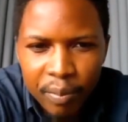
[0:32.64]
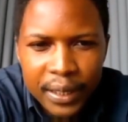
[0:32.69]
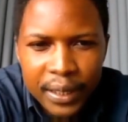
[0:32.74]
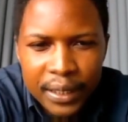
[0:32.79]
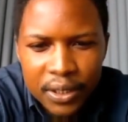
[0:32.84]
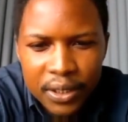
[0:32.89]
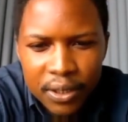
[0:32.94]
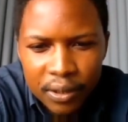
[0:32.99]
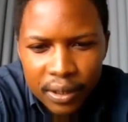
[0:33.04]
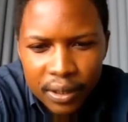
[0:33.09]

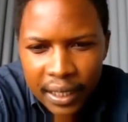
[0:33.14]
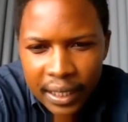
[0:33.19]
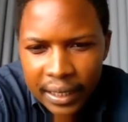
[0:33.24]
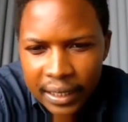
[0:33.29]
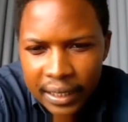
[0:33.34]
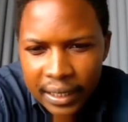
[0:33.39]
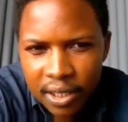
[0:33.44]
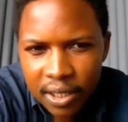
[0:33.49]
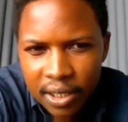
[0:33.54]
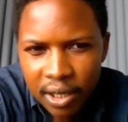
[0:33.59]
complete your
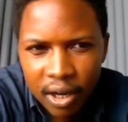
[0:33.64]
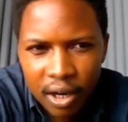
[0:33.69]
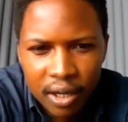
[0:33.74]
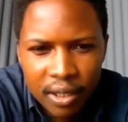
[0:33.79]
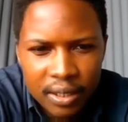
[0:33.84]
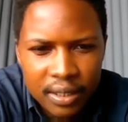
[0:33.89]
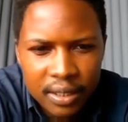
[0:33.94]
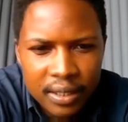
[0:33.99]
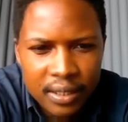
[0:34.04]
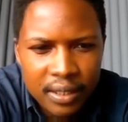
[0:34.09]
daily
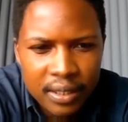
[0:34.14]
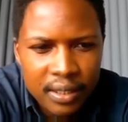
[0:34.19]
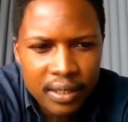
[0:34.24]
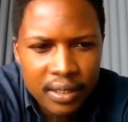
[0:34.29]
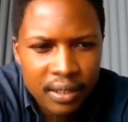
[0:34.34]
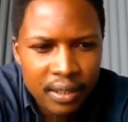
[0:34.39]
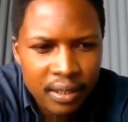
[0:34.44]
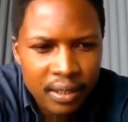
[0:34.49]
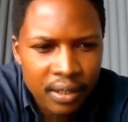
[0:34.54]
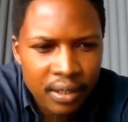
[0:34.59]

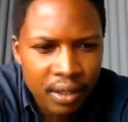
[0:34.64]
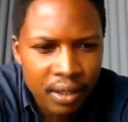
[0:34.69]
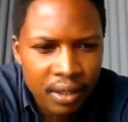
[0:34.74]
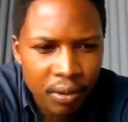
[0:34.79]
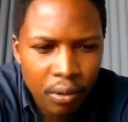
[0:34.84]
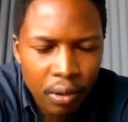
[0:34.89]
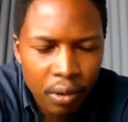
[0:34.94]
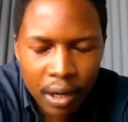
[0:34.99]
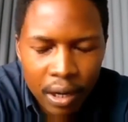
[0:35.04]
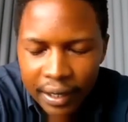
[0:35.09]
tasks
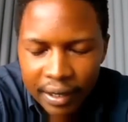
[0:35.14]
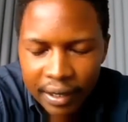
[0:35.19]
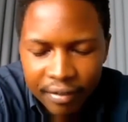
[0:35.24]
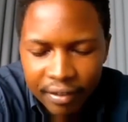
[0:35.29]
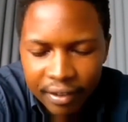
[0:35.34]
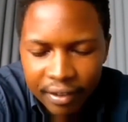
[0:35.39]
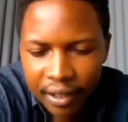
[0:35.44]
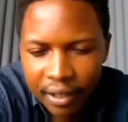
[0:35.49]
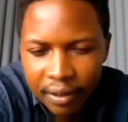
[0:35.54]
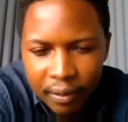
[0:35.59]
or
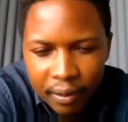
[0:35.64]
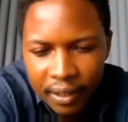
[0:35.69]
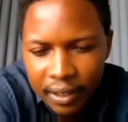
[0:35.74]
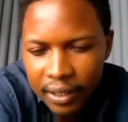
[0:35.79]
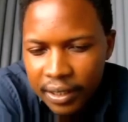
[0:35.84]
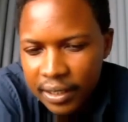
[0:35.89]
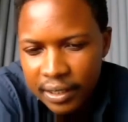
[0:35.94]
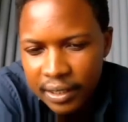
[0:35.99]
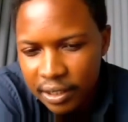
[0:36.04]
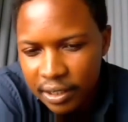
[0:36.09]
however,
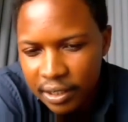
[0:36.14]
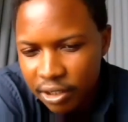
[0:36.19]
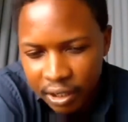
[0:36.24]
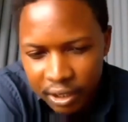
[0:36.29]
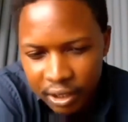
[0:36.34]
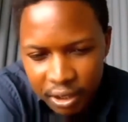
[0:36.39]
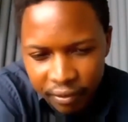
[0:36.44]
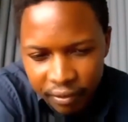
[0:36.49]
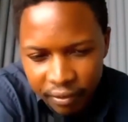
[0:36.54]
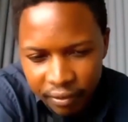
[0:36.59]
well, there isn't a
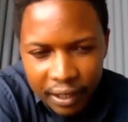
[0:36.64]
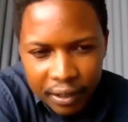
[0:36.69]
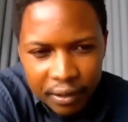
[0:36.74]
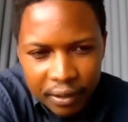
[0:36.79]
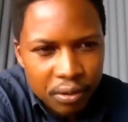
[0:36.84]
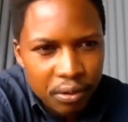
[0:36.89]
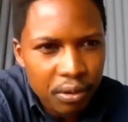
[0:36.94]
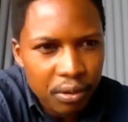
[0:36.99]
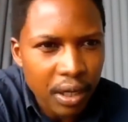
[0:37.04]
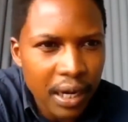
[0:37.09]
structure of
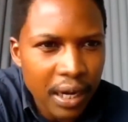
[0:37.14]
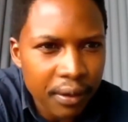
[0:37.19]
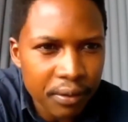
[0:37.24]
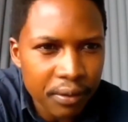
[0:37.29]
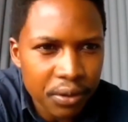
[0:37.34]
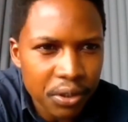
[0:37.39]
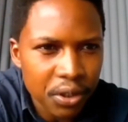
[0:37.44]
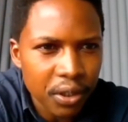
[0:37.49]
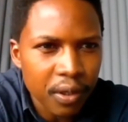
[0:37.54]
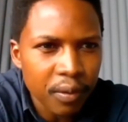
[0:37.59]
how
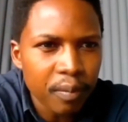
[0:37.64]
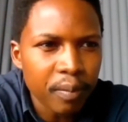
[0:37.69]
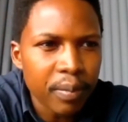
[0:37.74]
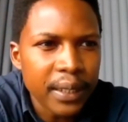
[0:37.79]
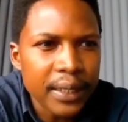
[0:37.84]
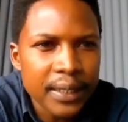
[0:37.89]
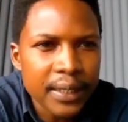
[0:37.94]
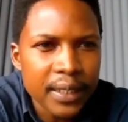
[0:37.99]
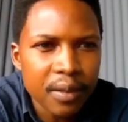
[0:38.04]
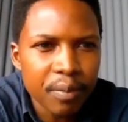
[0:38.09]
you should
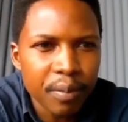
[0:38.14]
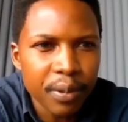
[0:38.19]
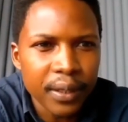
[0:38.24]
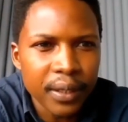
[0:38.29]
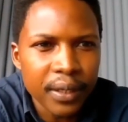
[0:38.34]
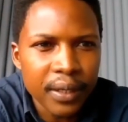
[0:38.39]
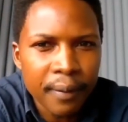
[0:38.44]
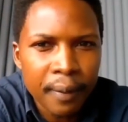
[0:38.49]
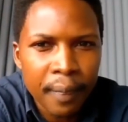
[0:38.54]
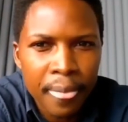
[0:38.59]
complete it,
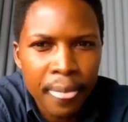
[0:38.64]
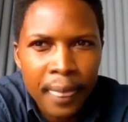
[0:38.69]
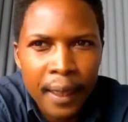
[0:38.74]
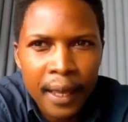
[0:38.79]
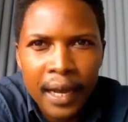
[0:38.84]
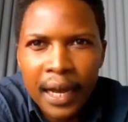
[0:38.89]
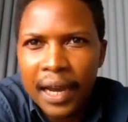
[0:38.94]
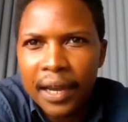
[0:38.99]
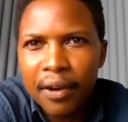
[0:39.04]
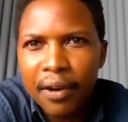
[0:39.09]
but
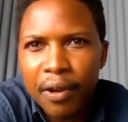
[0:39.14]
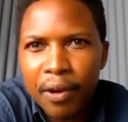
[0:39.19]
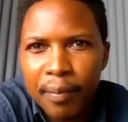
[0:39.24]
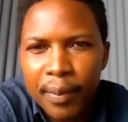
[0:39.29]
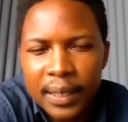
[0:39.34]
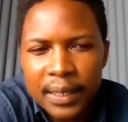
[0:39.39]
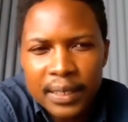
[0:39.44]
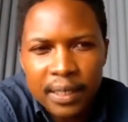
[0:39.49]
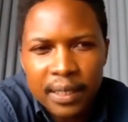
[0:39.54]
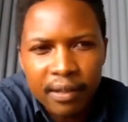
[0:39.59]
I
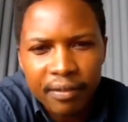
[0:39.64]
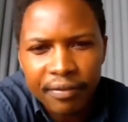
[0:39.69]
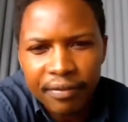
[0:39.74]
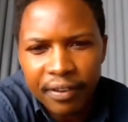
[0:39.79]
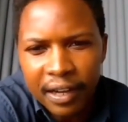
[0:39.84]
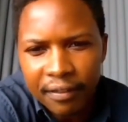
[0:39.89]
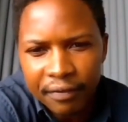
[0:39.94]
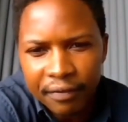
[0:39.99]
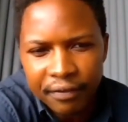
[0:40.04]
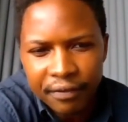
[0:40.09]
know
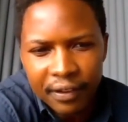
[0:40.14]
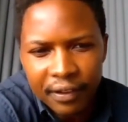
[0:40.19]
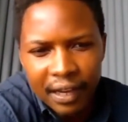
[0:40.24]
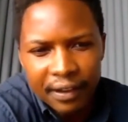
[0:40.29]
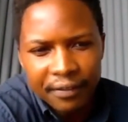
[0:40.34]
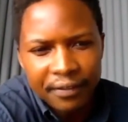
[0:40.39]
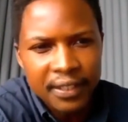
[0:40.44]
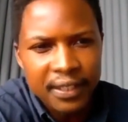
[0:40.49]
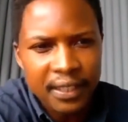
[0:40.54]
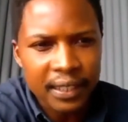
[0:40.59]
myself,
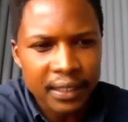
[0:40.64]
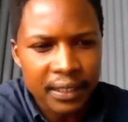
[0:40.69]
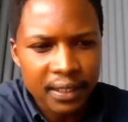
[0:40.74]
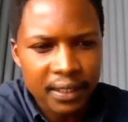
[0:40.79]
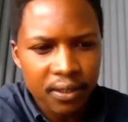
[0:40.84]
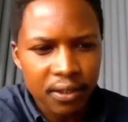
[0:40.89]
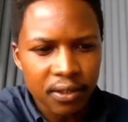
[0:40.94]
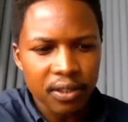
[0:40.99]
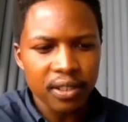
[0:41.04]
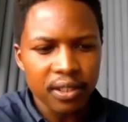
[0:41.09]
I've
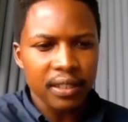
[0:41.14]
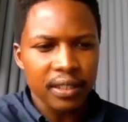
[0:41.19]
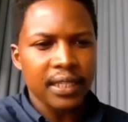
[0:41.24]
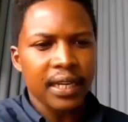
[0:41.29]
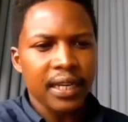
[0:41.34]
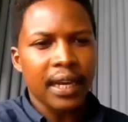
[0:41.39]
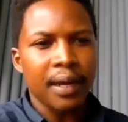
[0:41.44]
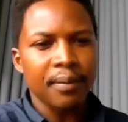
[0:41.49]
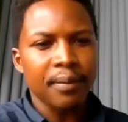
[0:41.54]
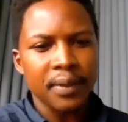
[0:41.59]
set
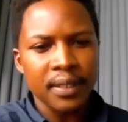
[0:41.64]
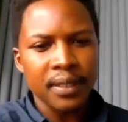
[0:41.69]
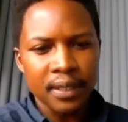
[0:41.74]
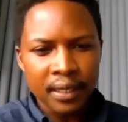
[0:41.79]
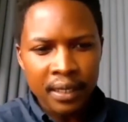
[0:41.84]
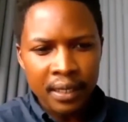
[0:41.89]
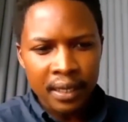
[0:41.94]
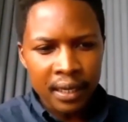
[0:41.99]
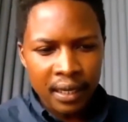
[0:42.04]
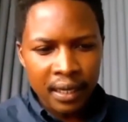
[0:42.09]
certain
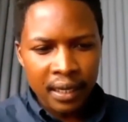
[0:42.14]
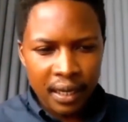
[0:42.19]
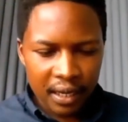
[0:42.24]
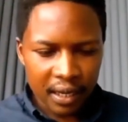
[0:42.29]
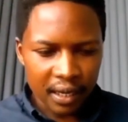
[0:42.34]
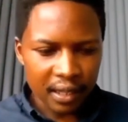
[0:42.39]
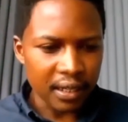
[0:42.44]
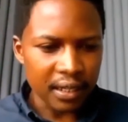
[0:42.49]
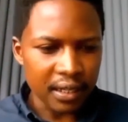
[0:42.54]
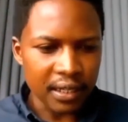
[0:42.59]
times
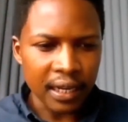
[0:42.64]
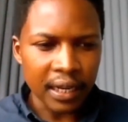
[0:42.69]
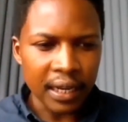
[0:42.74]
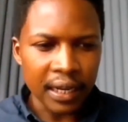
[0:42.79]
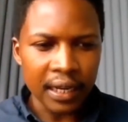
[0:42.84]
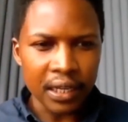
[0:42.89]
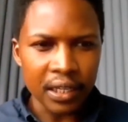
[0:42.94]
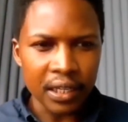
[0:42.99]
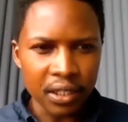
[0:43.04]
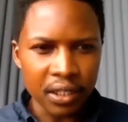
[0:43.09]
in the
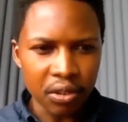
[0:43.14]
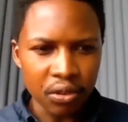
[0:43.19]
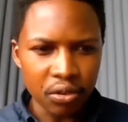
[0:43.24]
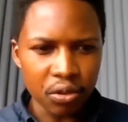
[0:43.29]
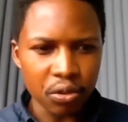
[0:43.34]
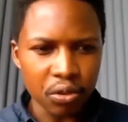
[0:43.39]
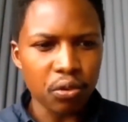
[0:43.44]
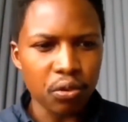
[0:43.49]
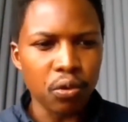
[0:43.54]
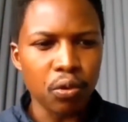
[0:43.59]
day
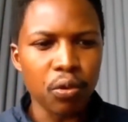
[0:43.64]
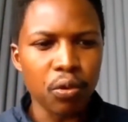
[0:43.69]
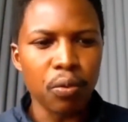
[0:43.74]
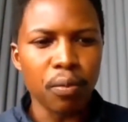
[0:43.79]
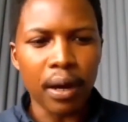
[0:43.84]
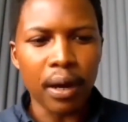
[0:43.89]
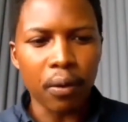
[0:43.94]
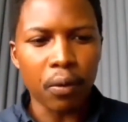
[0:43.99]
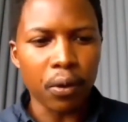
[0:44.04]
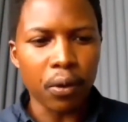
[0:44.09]
to
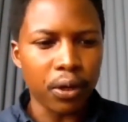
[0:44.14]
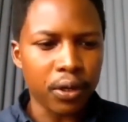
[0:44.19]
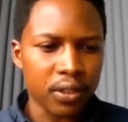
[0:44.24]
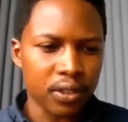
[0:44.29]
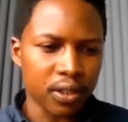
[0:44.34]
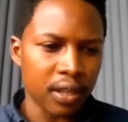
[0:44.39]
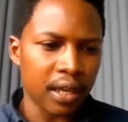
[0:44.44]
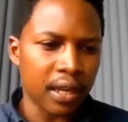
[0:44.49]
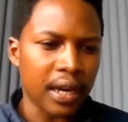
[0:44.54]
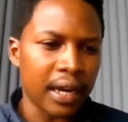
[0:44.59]
do my
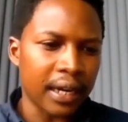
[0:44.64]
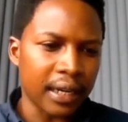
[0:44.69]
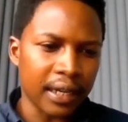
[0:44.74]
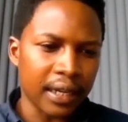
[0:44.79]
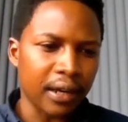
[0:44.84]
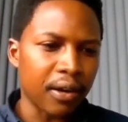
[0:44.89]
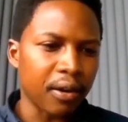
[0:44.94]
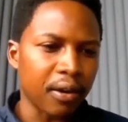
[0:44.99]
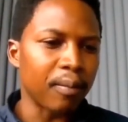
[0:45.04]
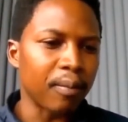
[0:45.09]
work so that
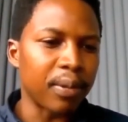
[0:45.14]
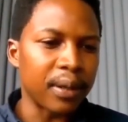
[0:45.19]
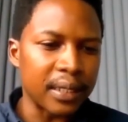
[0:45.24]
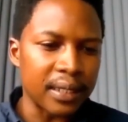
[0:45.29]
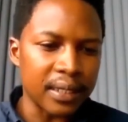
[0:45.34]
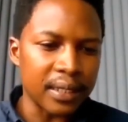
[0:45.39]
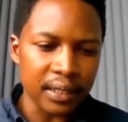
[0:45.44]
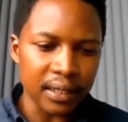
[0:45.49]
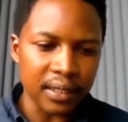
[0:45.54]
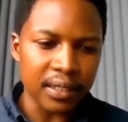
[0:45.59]
I can
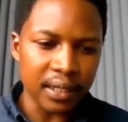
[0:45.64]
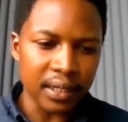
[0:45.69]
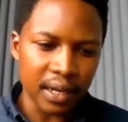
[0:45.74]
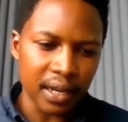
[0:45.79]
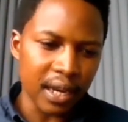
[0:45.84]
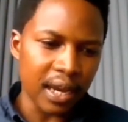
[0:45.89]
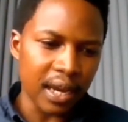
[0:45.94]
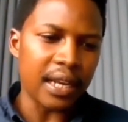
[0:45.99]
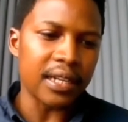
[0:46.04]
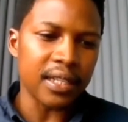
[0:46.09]
complete
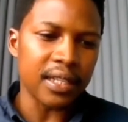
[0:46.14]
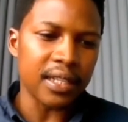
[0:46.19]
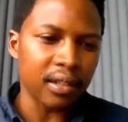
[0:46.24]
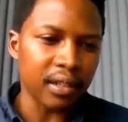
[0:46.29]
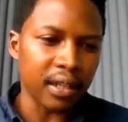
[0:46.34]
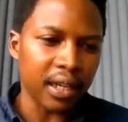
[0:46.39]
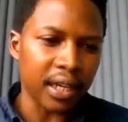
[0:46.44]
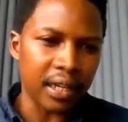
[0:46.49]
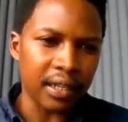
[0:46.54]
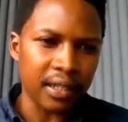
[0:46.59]
it and
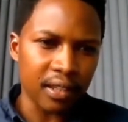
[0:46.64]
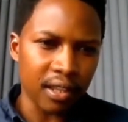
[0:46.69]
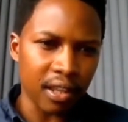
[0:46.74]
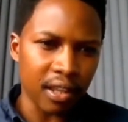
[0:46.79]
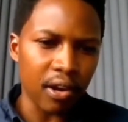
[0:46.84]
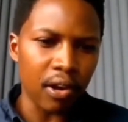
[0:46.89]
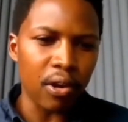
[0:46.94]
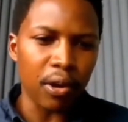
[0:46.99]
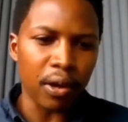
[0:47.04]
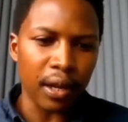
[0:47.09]
still get
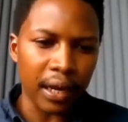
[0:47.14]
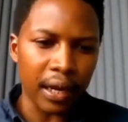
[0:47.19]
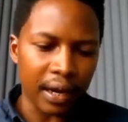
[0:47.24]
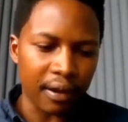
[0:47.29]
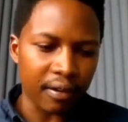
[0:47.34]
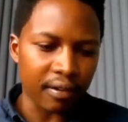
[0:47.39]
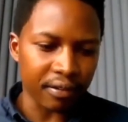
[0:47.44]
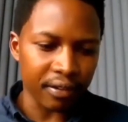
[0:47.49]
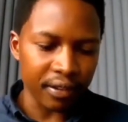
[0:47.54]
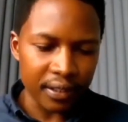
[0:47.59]
the
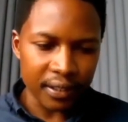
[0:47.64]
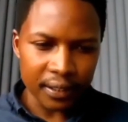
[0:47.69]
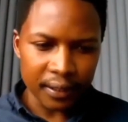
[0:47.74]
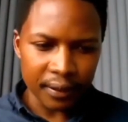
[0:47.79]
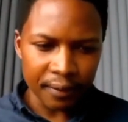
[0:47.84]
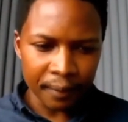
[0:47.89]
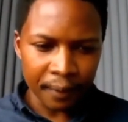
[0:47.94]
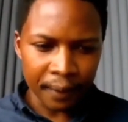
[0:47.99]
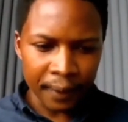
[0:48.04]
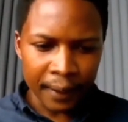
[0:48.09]
learning out of
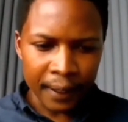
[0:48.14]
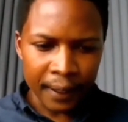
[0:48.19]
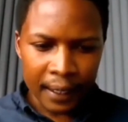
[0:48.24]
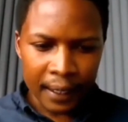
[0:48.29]
it.